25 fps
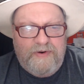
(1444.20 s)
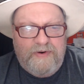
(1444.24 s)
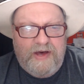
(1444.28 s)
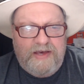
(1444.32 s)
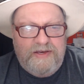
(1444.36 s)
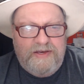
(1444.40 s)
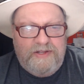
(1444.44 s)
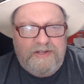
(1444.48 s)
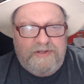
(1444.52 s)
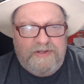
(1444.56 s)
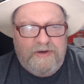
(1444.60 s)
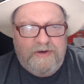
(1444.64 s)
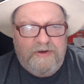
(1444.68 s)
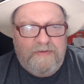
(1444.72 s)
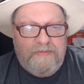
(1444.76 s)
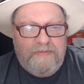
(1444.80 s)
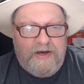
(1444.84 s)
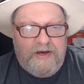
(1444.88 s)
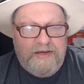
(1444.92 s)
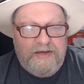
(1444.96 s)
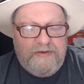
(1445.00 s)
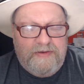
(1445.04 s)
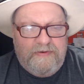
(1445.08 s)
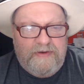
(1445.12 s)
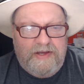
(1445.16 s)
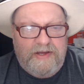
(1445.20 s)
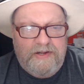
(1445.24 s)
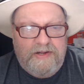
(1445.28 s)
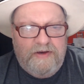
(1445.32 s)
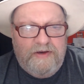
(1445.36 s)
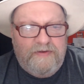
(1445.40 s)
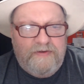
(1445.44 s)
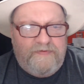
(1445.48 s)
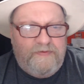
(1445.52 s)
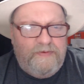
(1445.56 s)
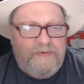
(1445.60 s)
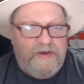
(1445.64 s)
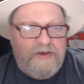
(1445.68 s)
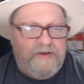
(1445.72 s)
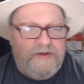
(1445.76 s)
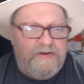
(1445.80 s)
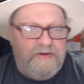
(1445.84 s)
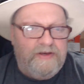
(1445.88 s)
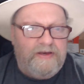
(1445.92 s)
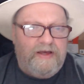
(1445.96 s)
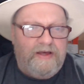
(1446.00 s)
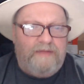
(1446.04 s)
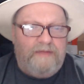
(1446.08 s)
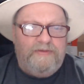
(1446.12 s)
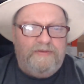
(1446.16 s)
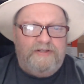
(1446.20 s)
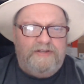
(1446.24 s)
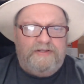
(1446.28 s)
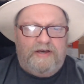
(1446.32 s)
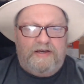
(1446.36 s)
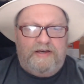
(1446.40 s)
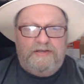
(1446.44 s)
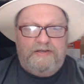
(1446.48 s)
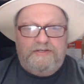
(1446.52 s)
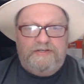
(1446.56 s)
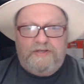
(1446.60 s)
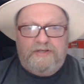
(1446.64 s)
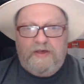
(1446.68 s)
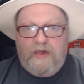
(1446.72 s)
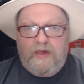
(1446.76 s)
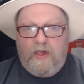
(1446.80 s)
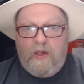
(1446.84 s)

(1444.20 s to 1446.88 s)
How you doing, mate? I ain't heard from you in a couple of days.